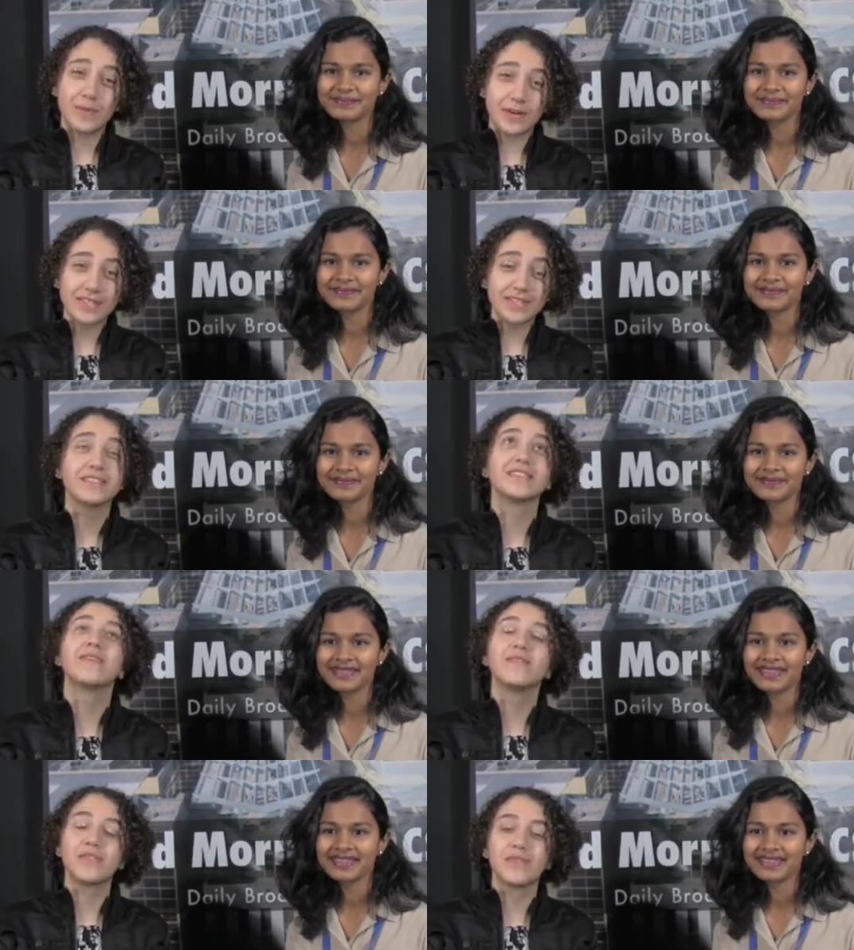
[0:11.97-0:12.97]
Speaker 1: of March,
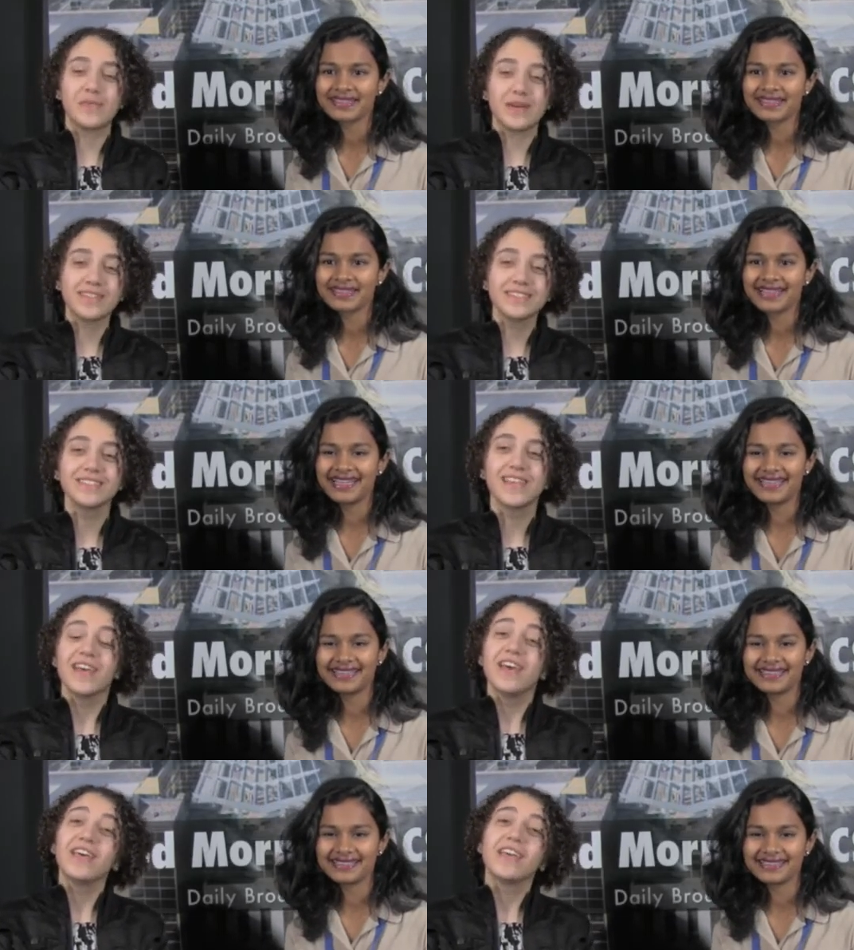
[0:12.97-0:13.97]
7th of March,
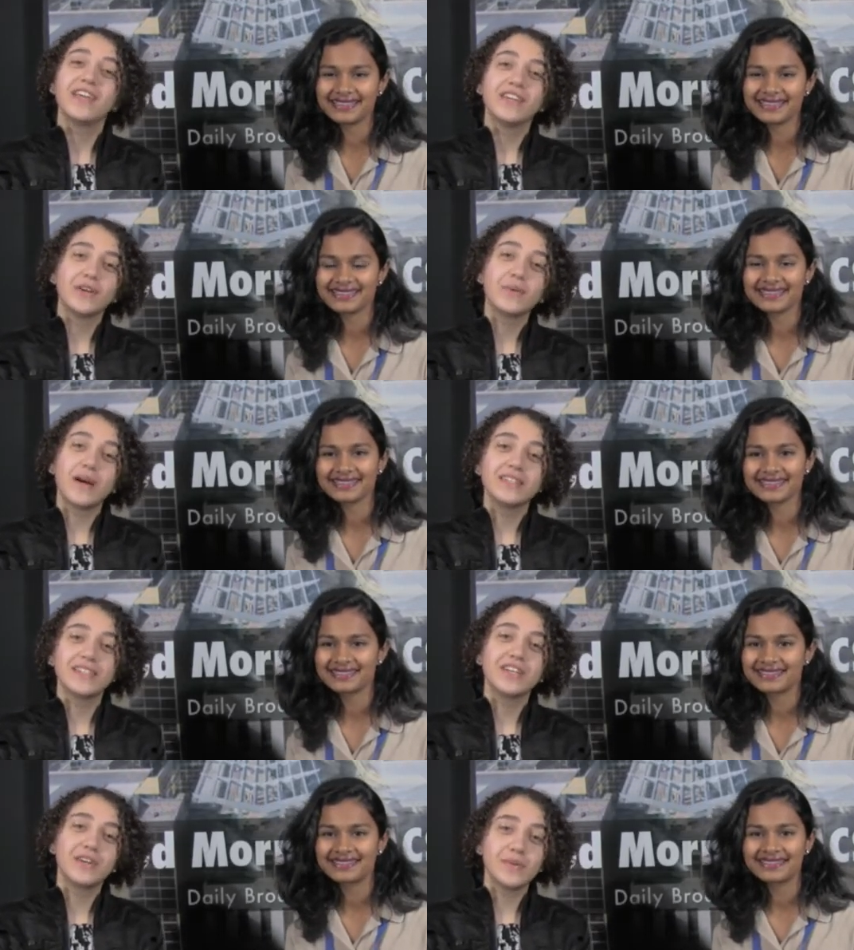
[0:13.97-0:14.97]
and you're
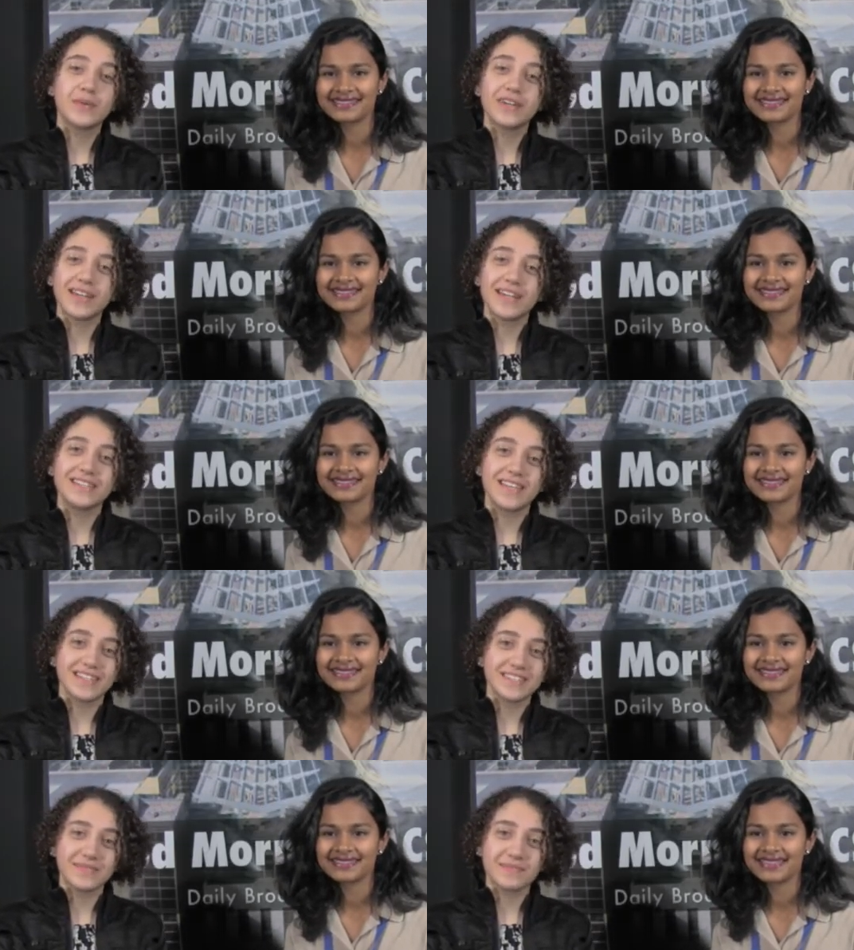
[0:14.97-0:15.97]
watching Good Morning
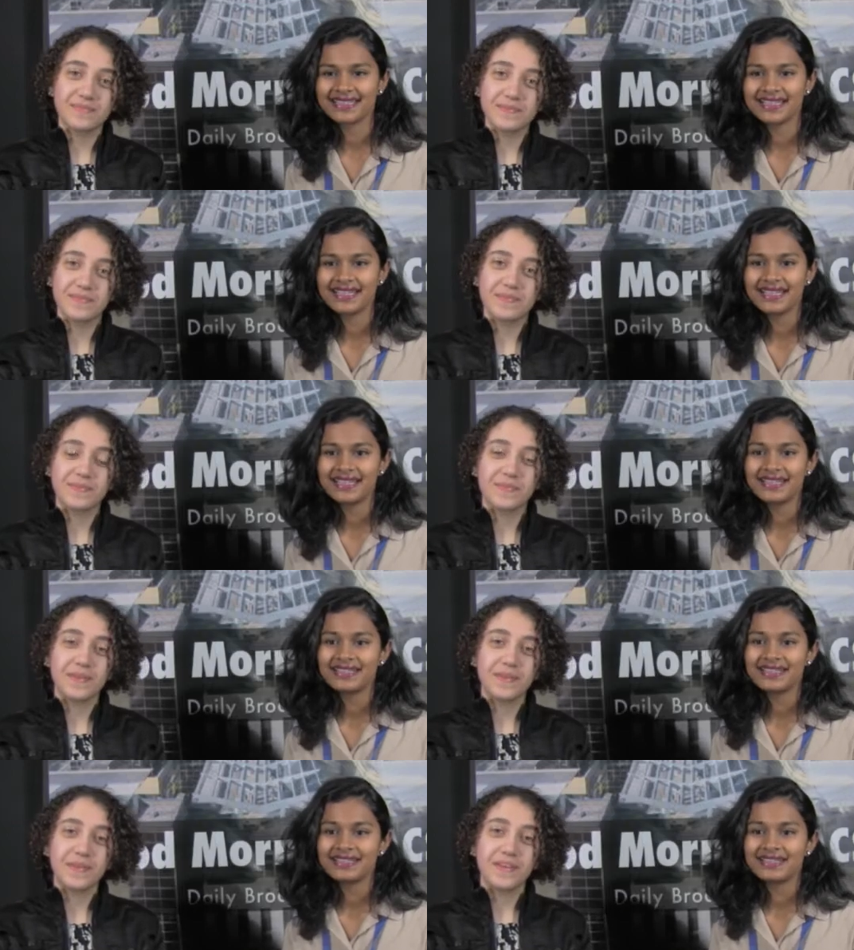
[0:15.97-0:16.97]
ACS.
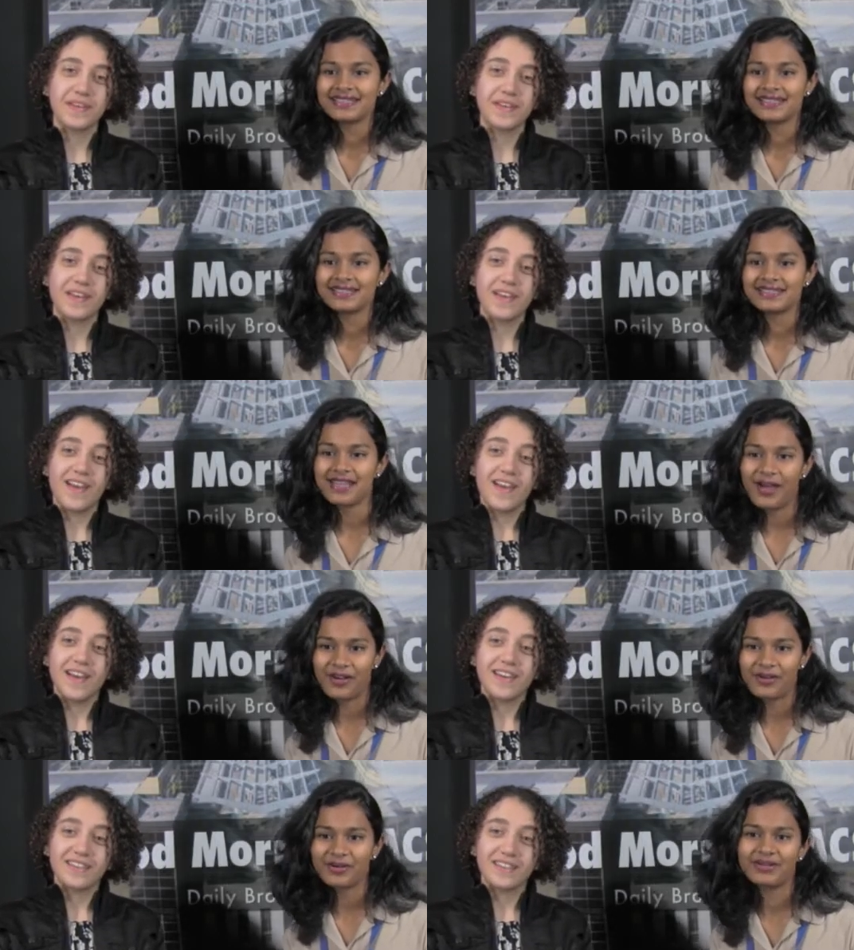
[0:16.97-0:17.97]

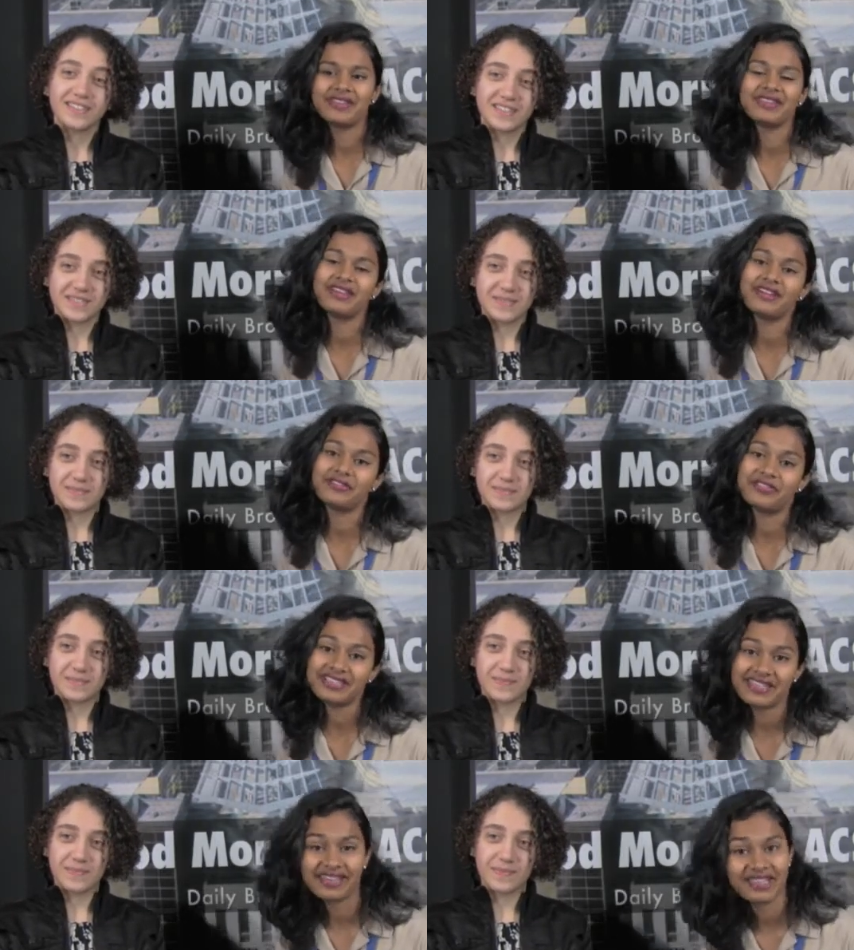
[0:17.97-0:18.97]
Speaker 2: So, the
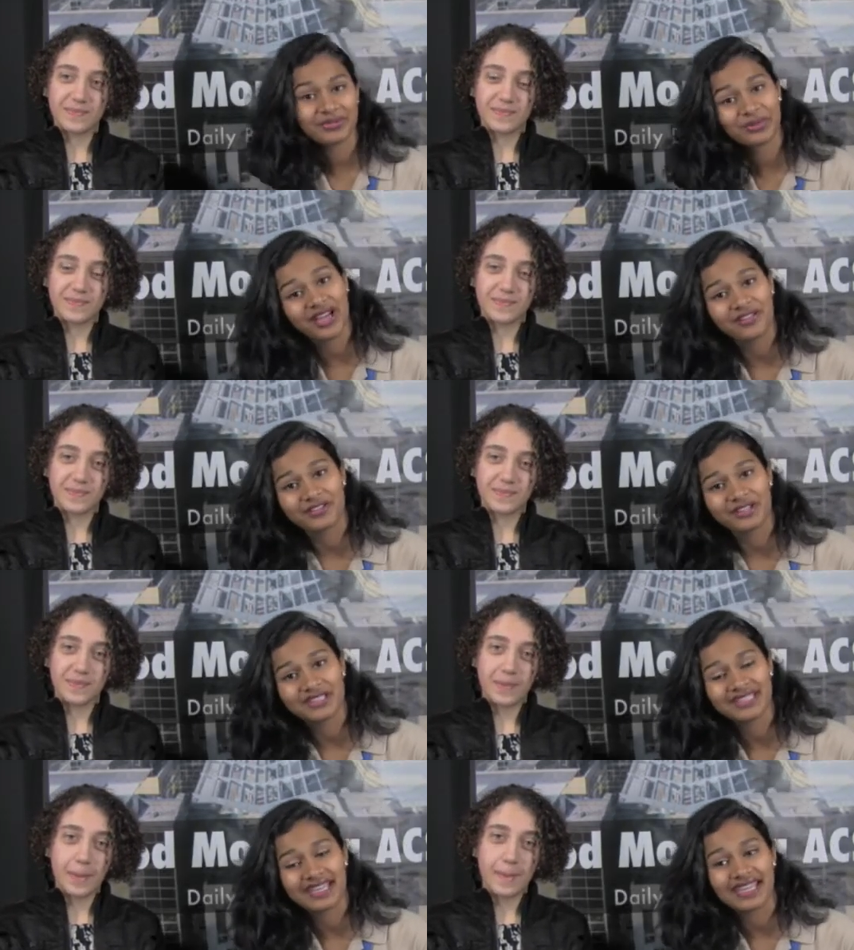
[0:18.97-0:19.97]
first headline we have for
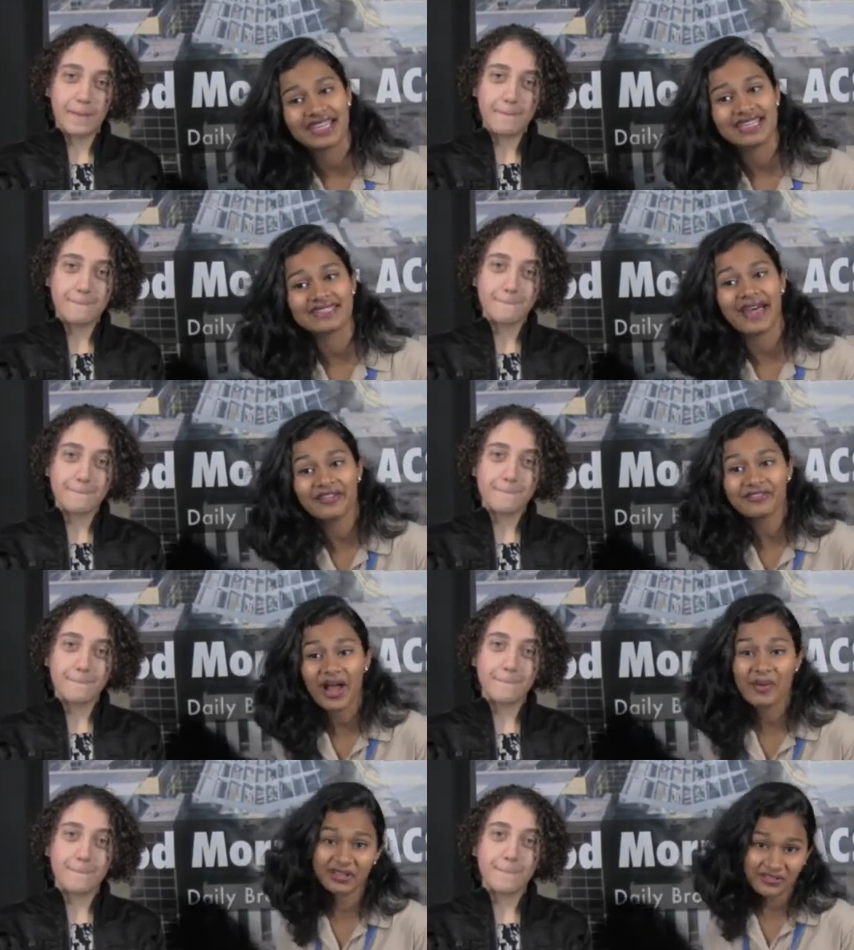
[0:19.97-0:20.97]
you today is that
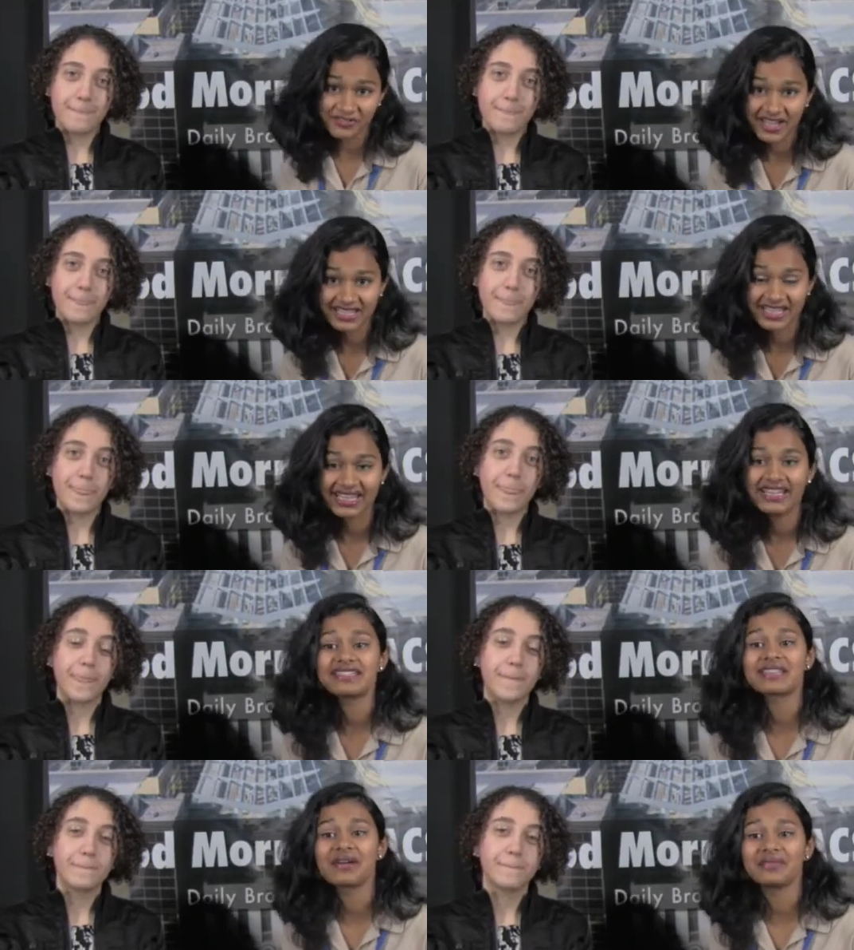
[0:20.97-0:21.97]
Family Fun Day
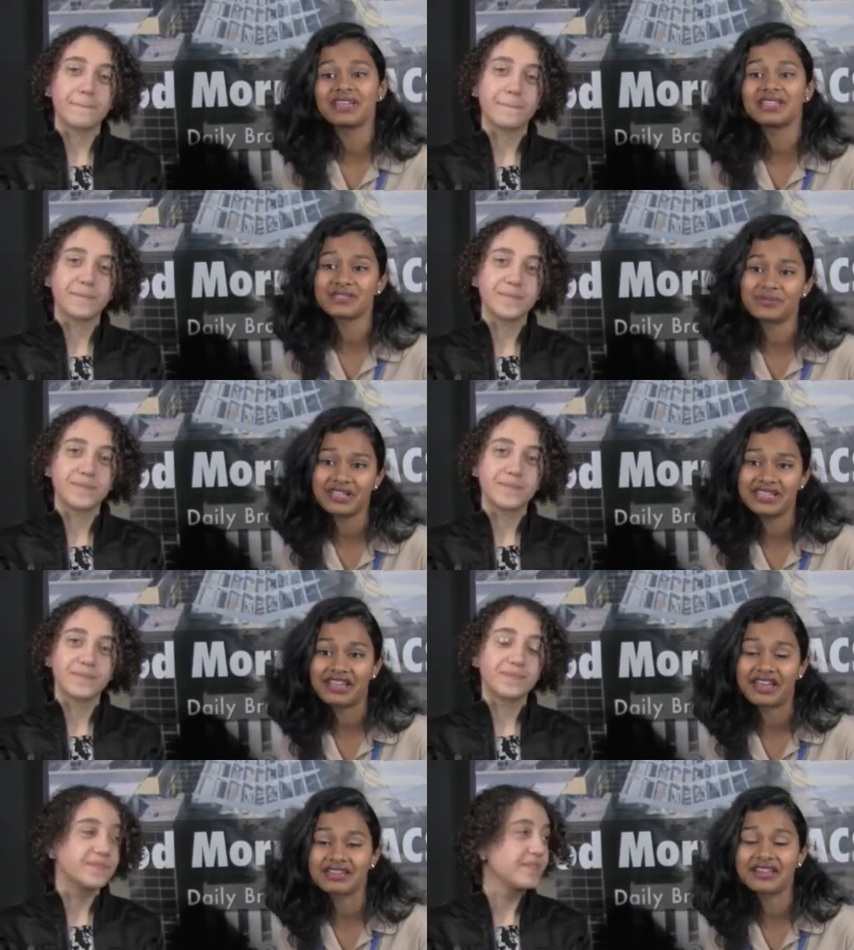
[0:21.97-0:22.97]
is coming this
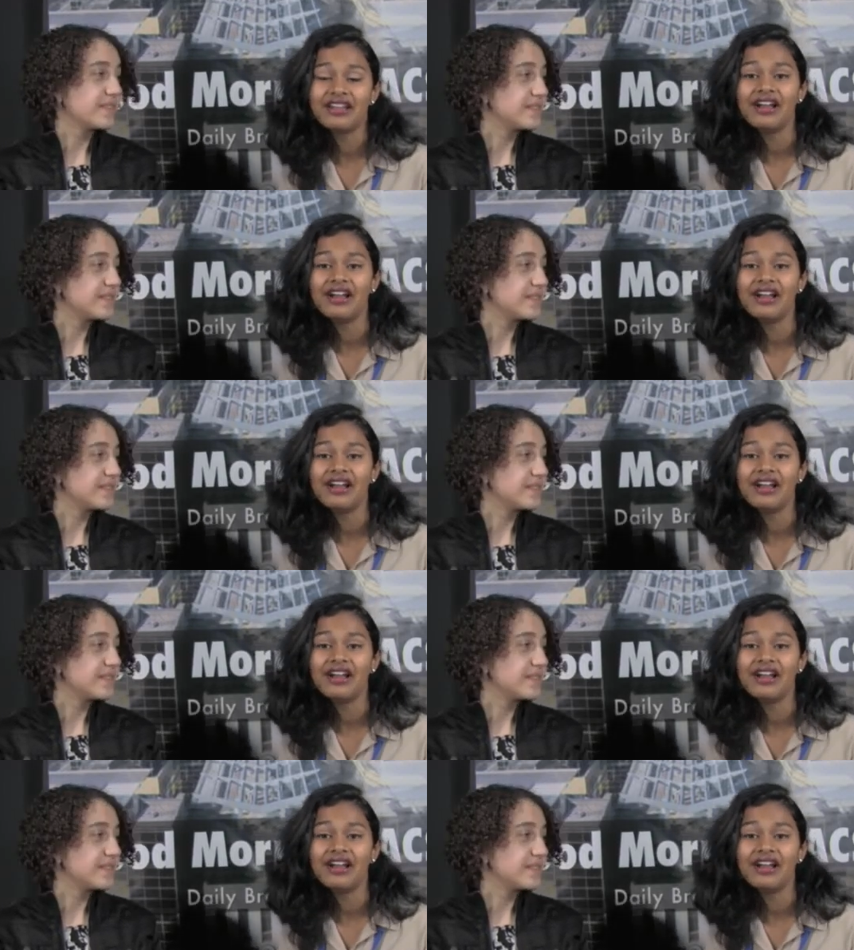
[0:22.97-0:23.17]
weekend.